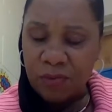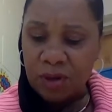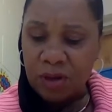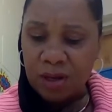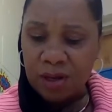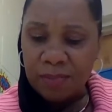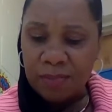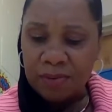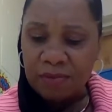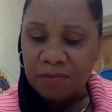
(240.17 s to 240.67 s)
a
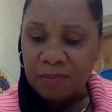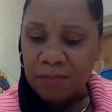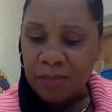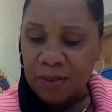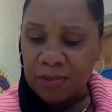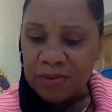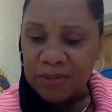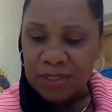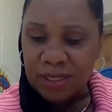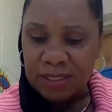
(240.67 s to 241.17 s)
couple of
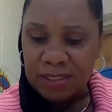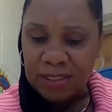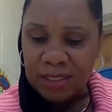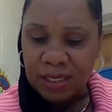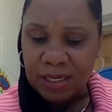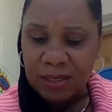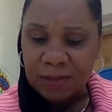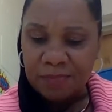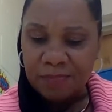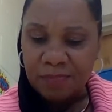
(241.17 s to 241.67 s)
months, I
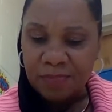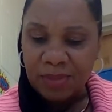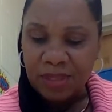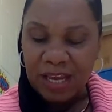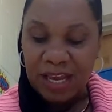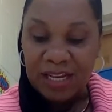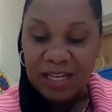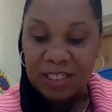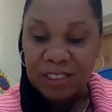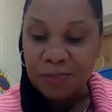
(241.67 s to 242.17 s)
said,
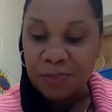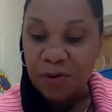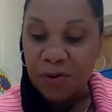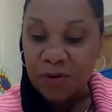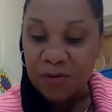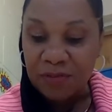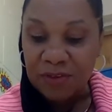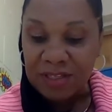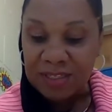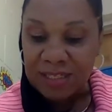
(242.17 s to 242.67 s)
and it's
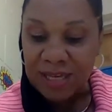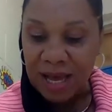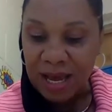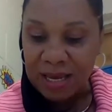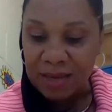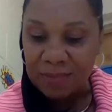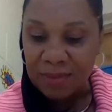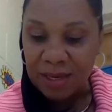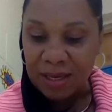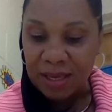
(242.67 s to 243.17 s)
perfect
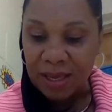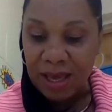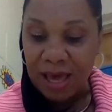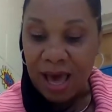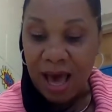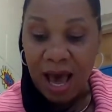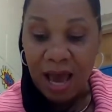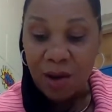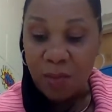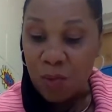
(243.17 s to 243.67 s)
timing.
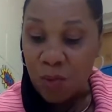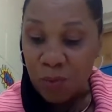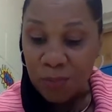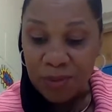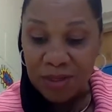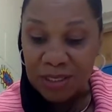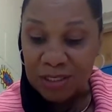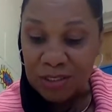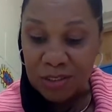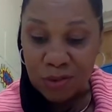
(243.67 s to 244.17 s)
I won't
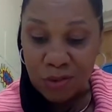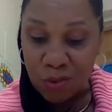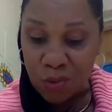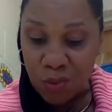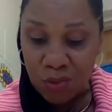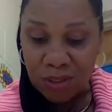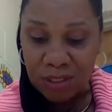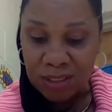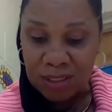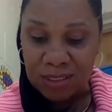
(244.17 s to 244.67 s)
be in
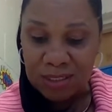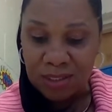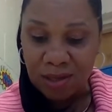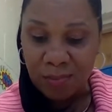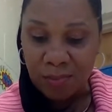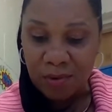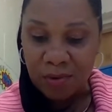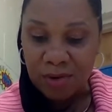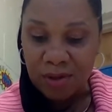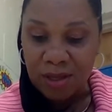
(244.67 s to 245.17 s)
school in the
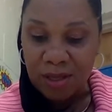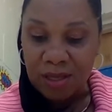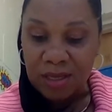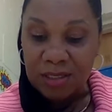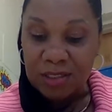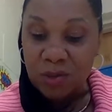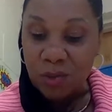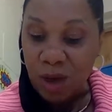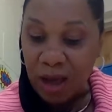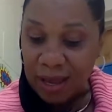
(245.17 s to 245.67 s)
summer,
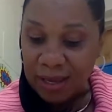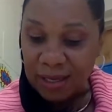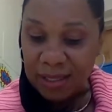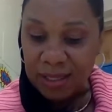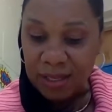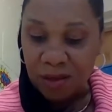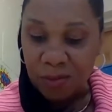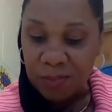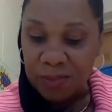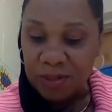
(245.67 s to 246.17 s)
so I can
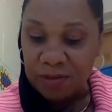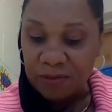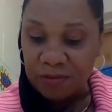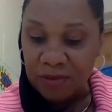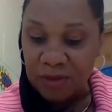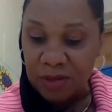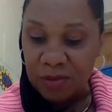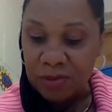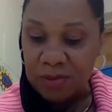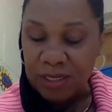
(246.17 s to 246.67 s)
help in the
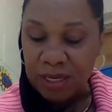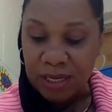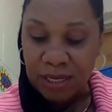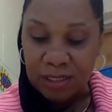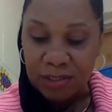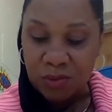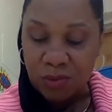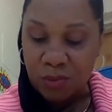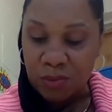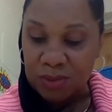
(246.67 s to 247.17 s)
fields like
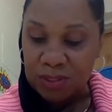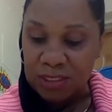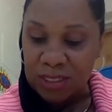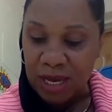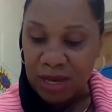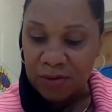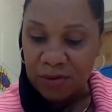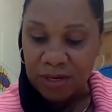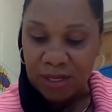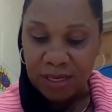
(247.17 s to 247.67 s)
I do on
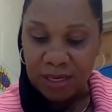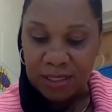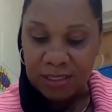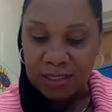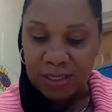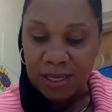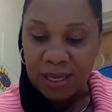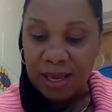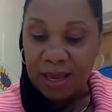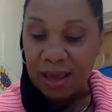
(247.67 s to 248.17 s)

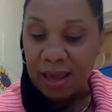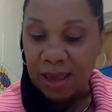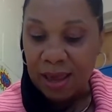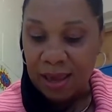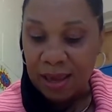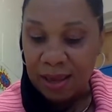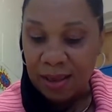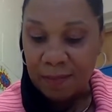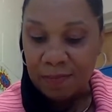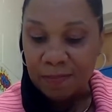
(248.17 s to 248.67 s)
Saturdays.
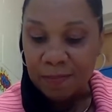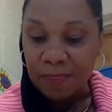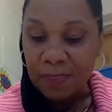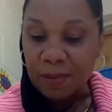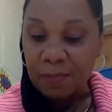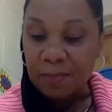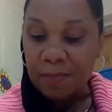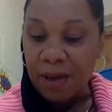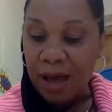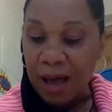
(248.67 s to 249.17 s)
And
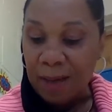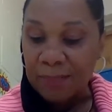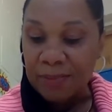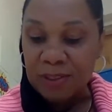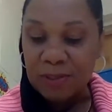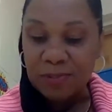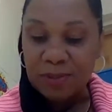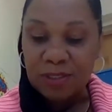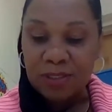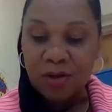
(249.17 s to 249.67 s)

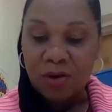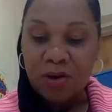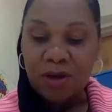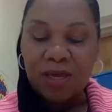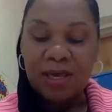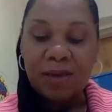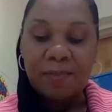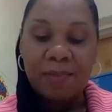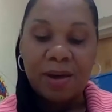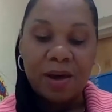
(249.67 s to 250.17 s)
Papa's been
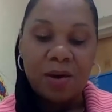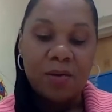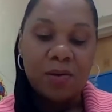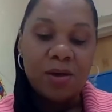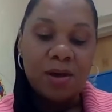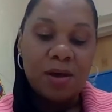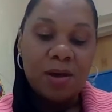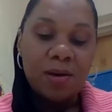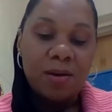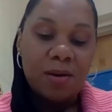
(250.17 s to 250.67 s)
talking about
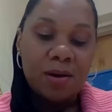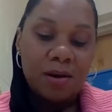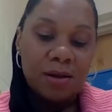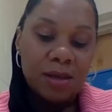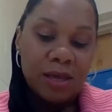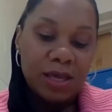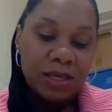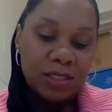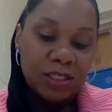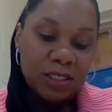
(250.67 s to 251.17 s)

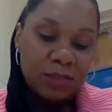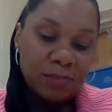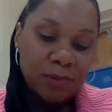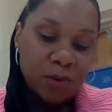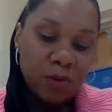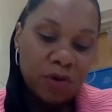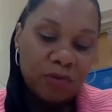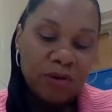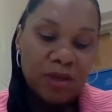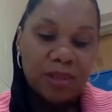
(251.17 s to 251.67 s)

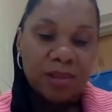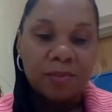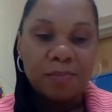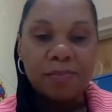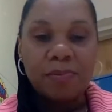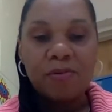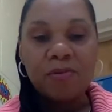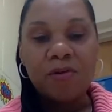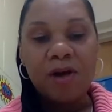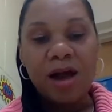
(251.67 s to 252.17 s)
exploring the
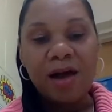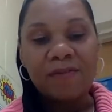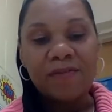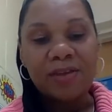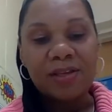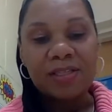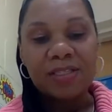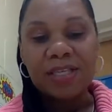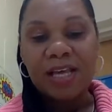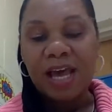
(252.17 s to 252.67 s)

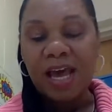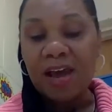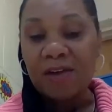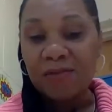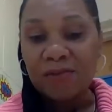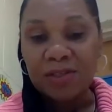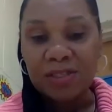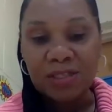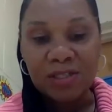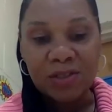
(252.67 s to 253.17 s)
province
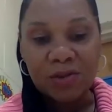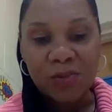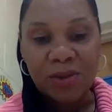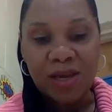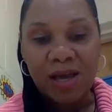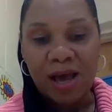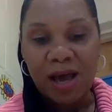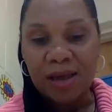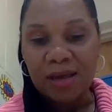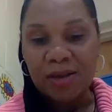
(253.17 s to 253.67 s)
ever since we
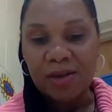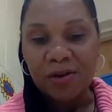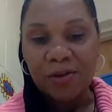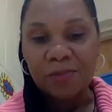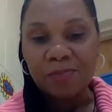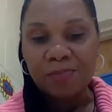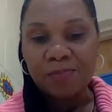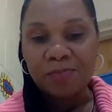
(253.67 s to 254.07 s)
got here.